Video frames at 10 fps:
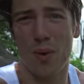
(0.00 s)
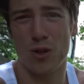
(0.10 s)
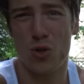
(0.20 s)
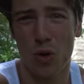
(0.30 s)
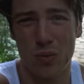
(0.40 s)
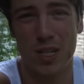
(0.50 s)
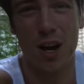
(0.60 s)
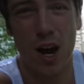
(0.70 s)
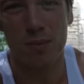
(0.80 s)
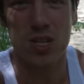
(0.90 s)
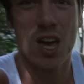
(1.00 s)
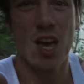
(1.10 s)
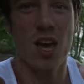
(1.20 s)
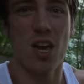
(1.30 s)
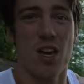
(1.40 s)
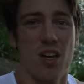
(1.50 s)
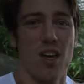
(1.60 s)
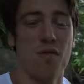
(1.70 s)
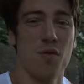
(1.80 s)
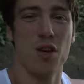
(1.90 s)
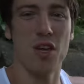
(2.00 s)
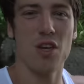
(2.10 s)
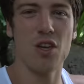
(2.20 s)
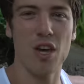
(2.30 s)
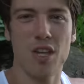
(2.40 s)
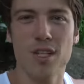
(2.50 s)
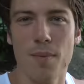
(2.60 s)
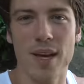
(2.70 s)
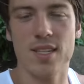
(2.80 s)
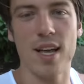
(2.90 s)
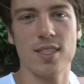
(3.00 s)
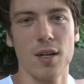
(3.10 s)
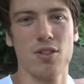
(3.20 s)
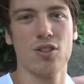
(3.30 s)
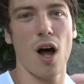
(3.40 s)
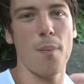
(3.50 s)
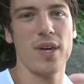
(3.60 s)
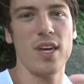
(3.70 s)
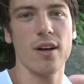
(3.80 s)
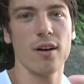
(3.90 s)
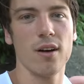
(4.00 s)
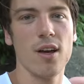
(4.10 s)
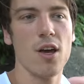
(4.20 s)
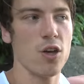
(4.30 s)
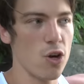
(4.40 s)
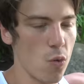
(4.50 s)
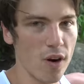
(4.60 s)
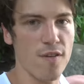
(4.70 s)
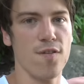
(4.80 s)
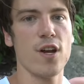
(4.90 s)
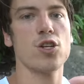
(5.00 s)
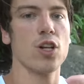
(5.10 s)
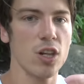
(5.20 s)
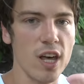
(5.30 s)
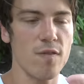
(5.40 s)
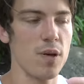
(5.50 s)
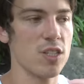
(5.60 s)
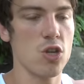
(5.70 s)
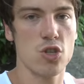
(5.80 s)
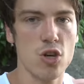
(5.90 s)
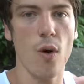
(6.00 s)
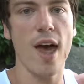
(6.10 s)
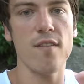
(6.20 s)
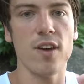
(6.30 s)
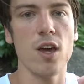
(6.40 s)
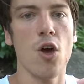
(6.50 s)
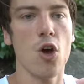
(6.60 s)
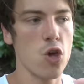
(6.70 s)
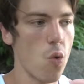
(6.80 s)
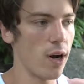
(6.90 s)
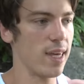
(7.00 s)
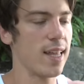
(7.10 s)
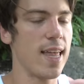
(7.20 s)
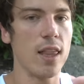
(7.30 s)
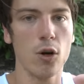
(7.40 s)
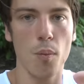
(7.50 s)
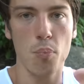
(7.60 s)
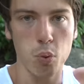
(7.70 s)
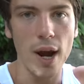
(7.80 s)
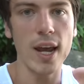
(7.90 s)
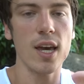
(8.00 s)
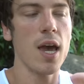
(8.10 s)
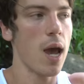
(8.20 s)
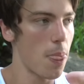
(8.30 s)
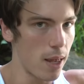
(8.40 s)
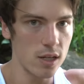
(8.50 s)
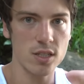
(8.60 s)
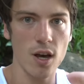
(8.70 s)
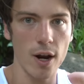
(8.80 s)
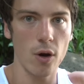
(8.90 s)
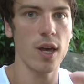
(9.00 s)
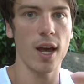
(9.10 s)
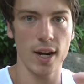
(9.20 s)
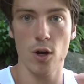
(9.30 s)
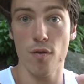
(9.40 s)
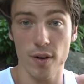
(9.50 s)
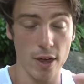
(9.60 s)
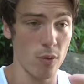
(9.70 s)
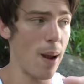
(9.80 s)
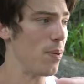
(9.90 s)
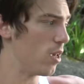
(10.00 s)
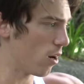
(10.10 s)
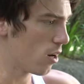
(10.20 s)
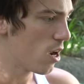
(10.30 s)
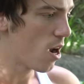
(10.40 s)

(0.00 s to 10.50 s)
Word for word: do about two or three times, if it doesn't make sense to stop here. You know, you want to finish the lift because it's so heavy. You want to get that little break and then decide, okay, can I go for another rep here?